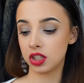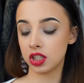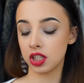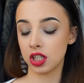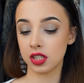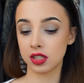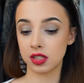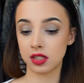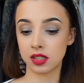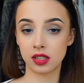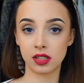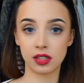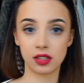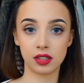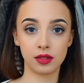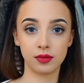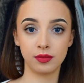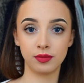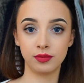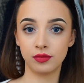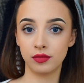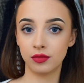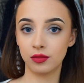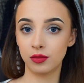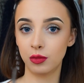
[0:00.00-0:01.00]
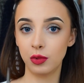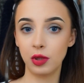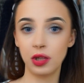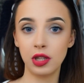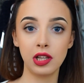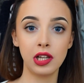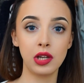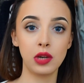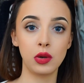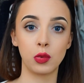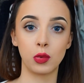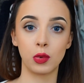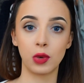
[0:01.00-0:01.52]
just
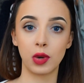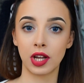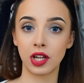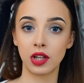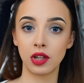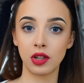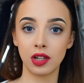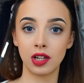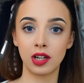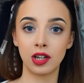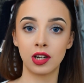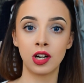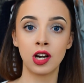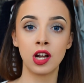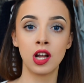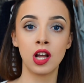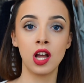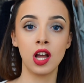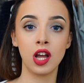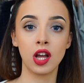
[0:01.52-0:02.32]
really regular,